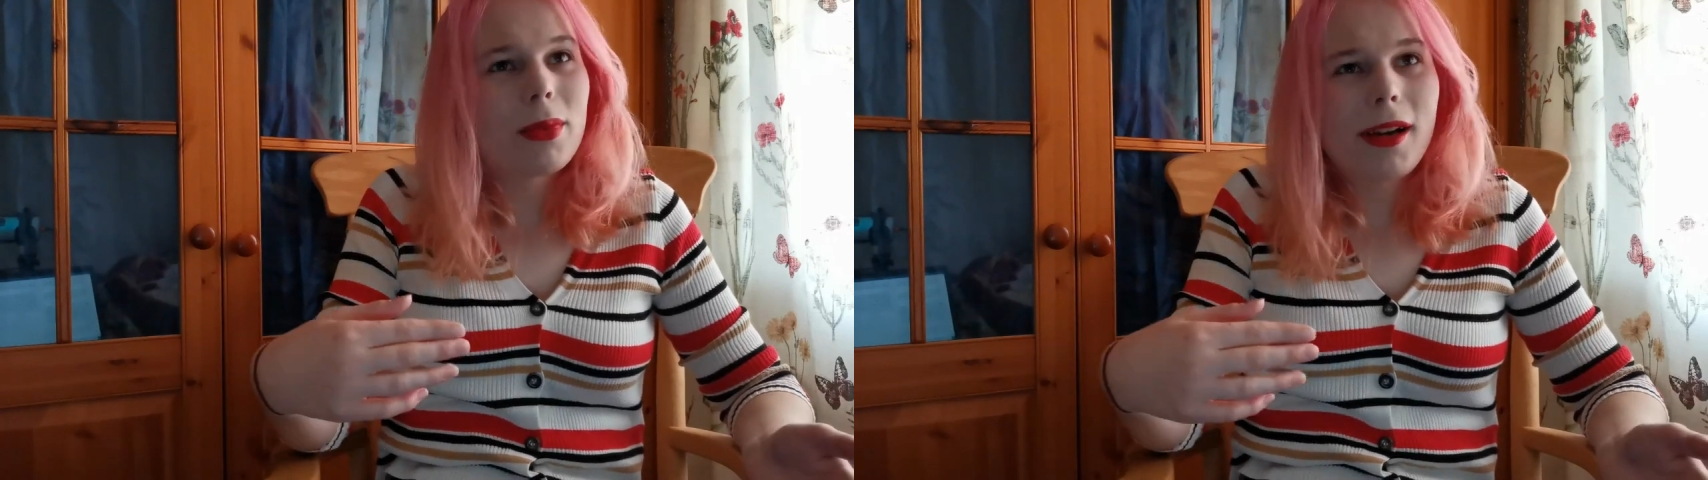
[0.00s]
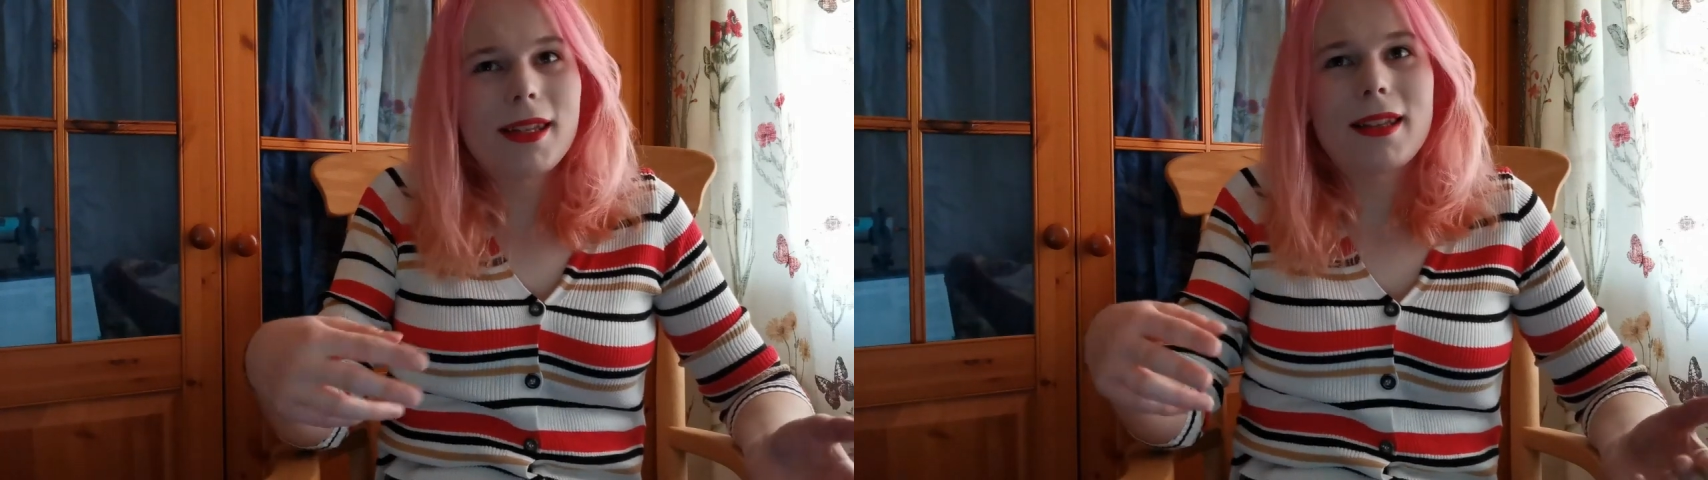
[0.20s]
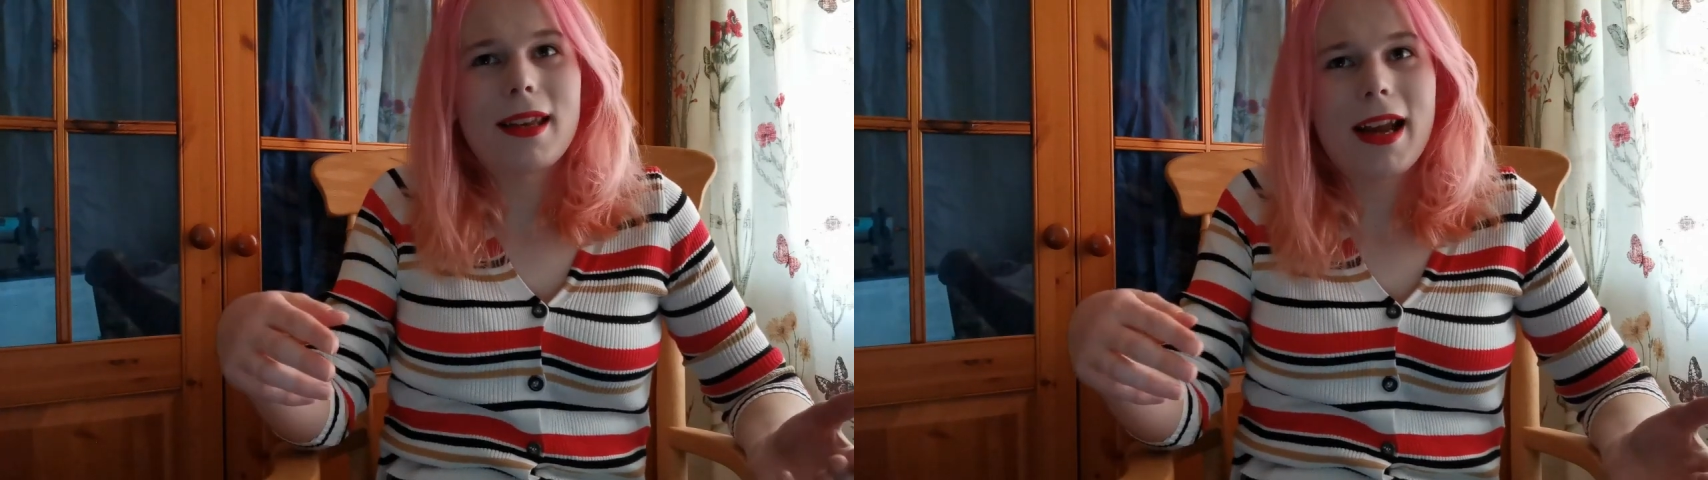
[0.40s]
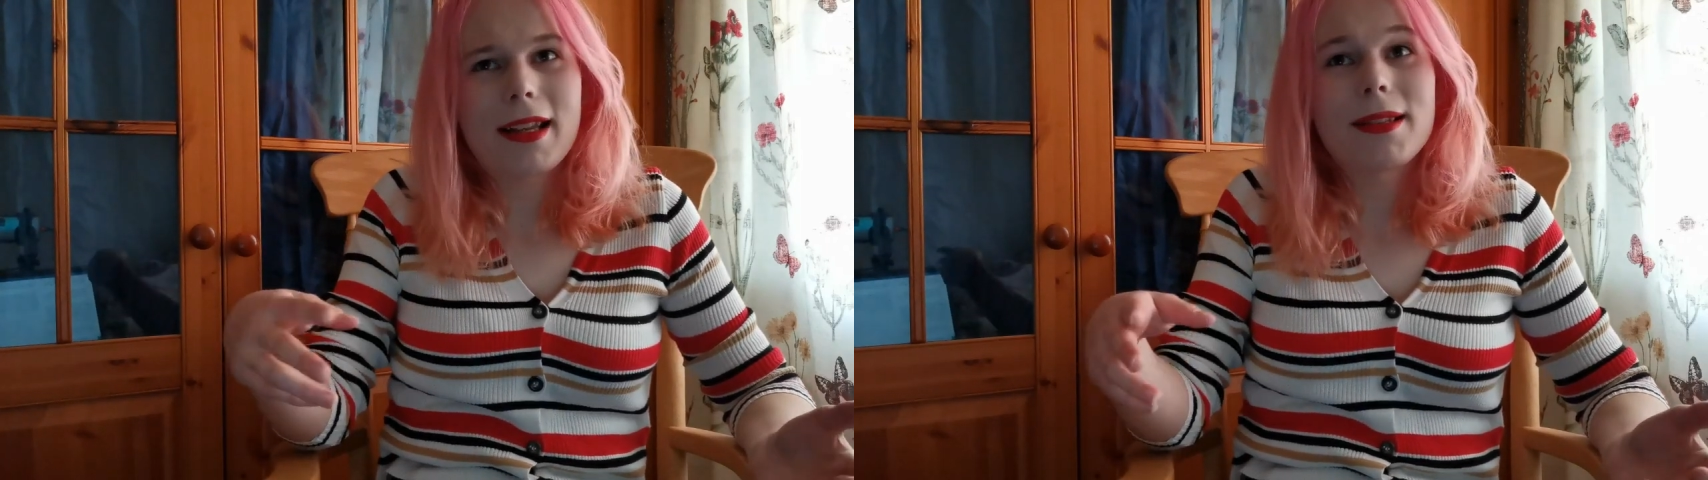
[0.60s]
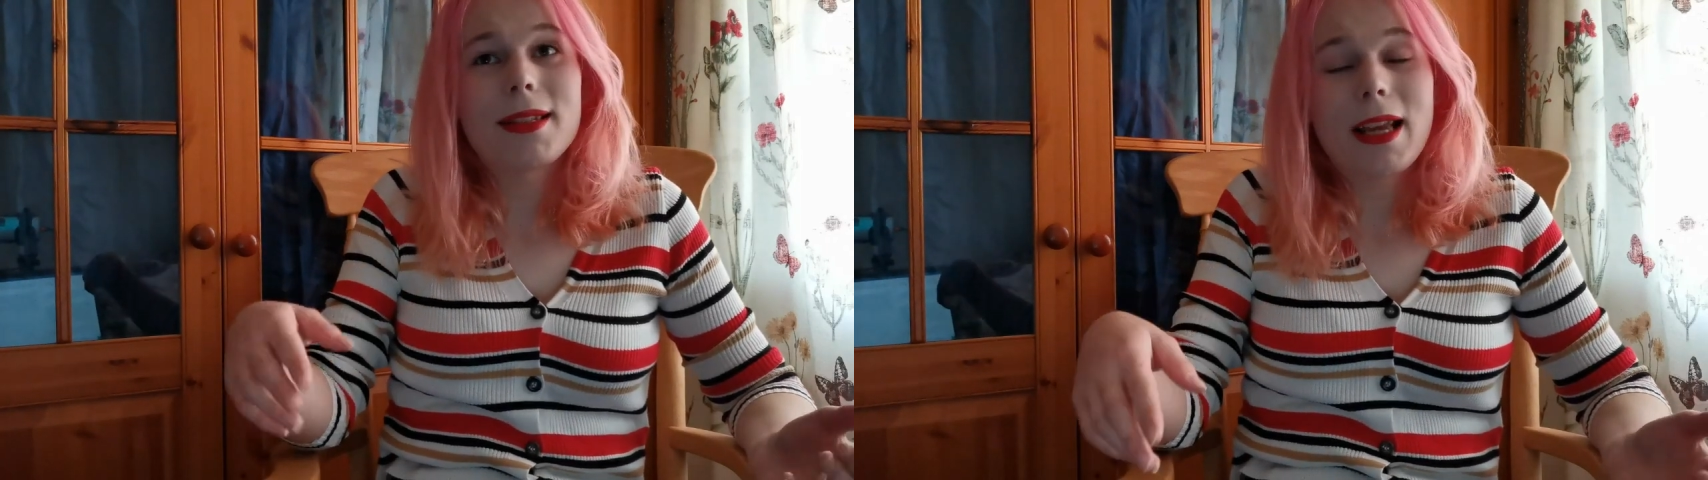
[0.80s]
Brighton
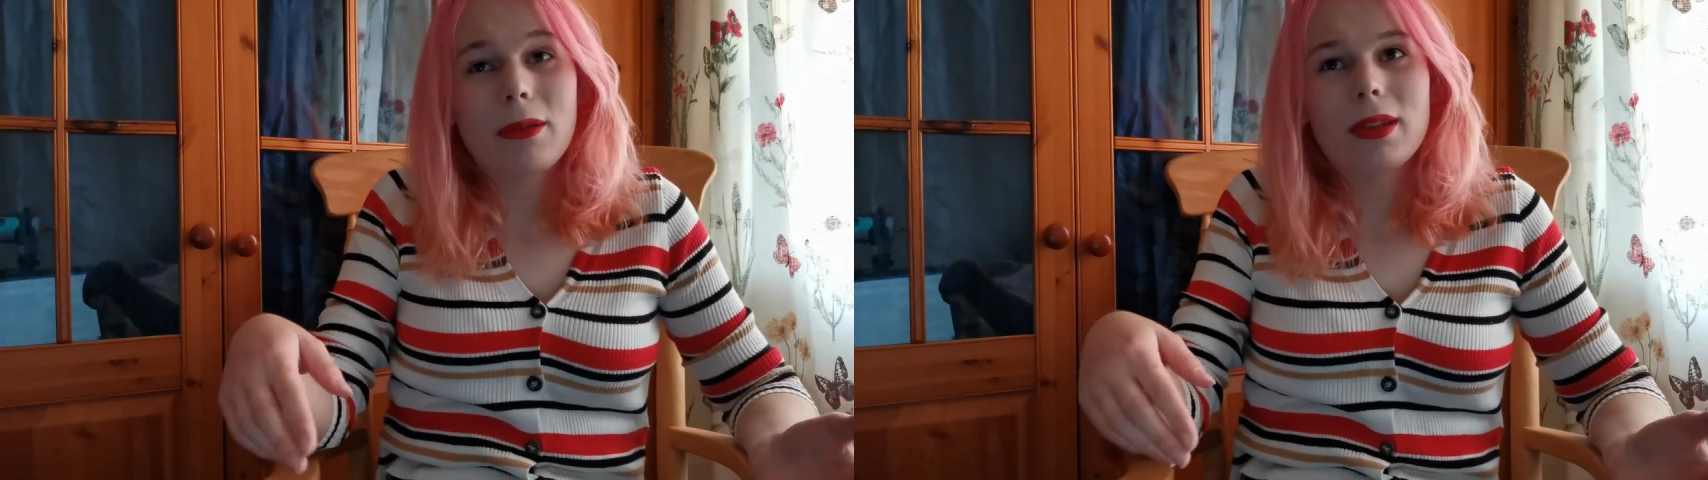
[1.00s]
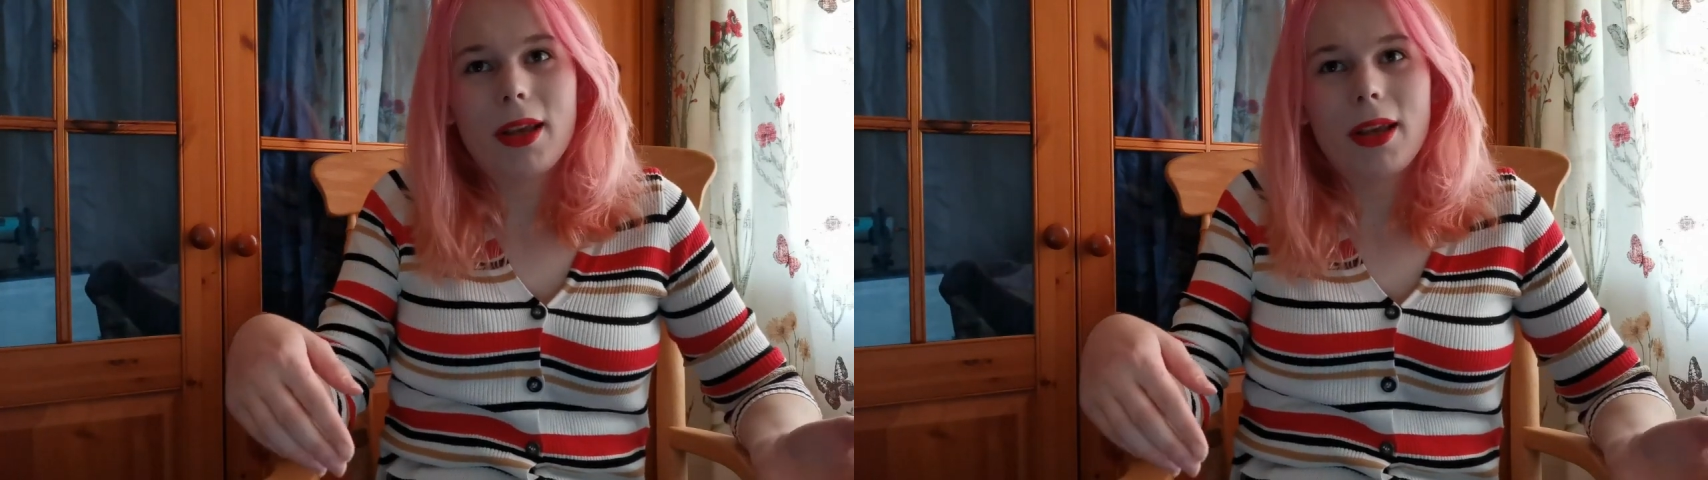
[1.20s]
and South